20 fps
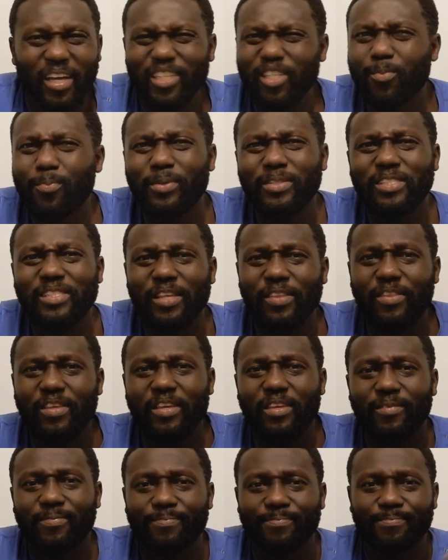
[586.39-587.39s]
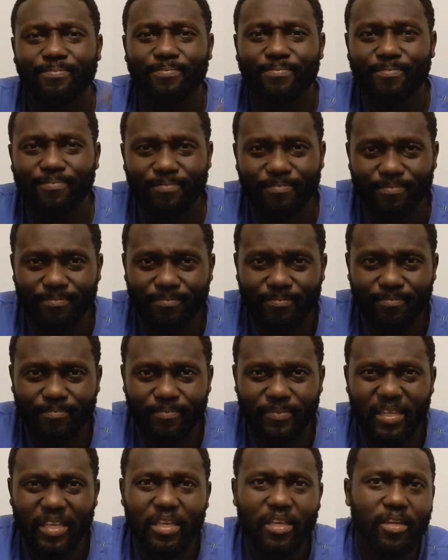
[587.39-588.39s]
I should put something
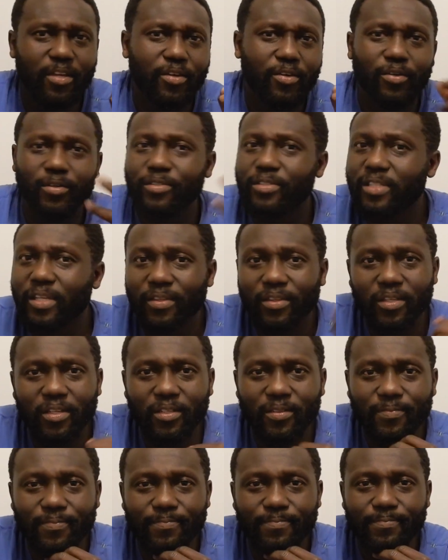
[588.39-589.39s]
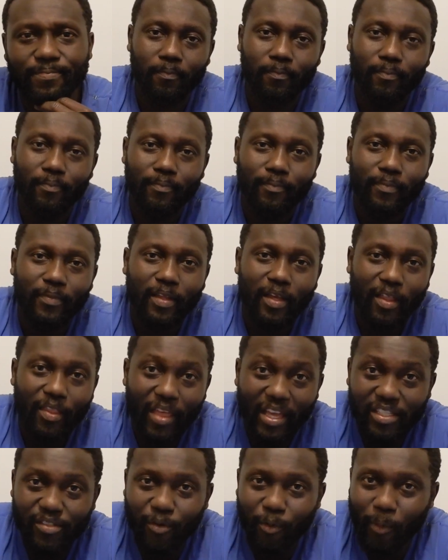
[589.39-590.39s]
here or something.
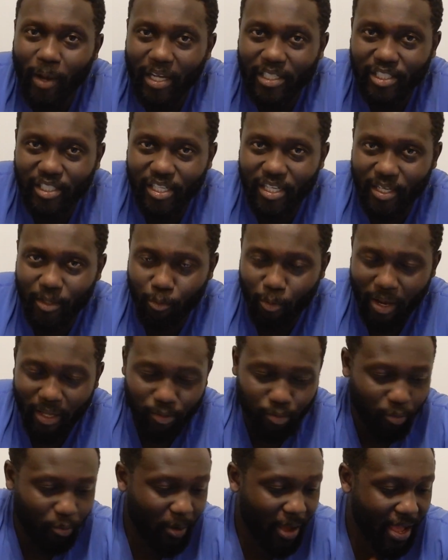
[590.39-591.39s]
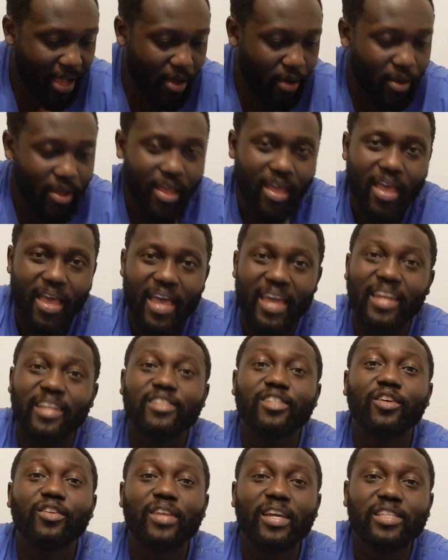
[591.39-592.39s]
Thanks for watching Rise with Wow, and
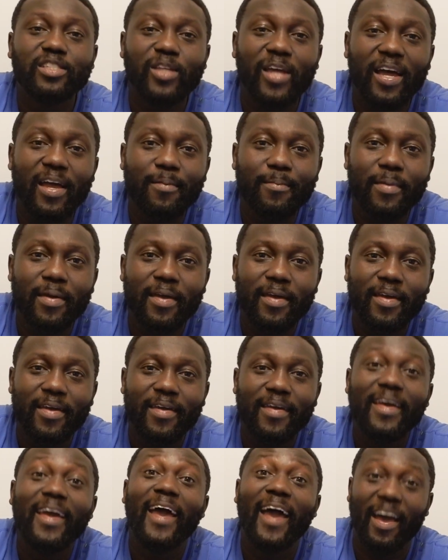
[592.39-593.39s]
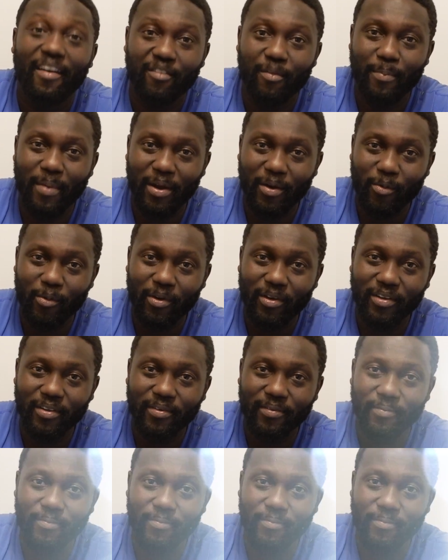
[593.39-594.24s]
until next time, have a better one.